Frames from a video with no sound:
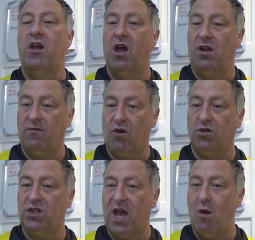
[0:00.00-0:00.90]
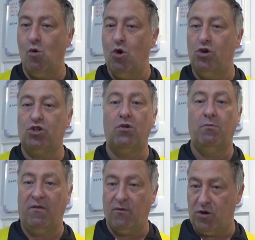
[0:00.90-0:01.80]
and you've got to get worse
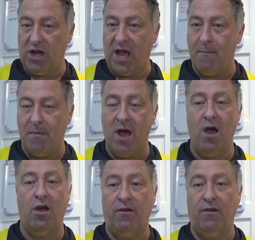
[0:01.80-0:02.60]
before you get better.